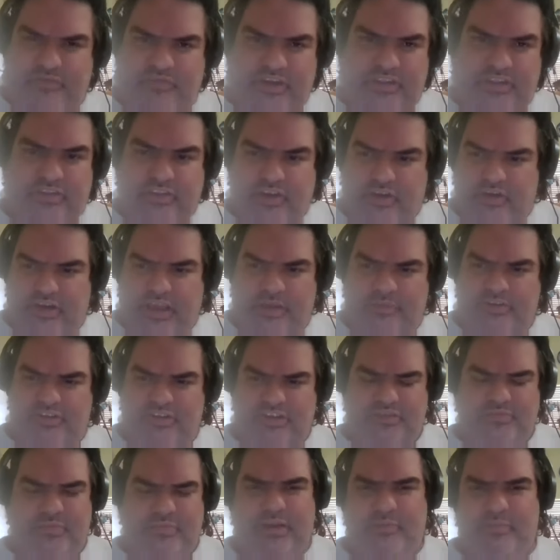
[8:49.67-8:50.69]
fit there? And
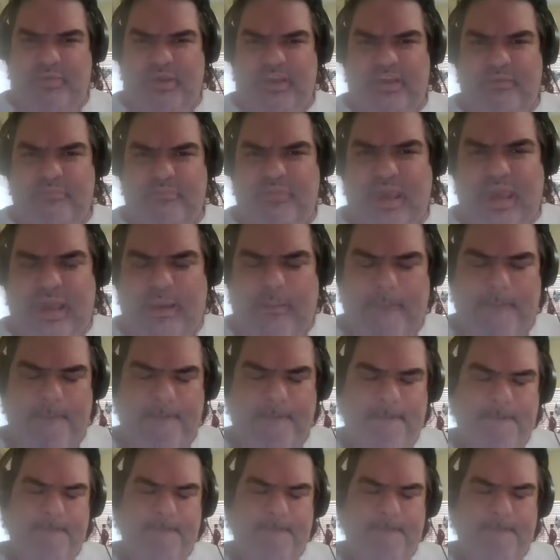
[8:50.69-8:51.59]
obviously, he's made a big impact.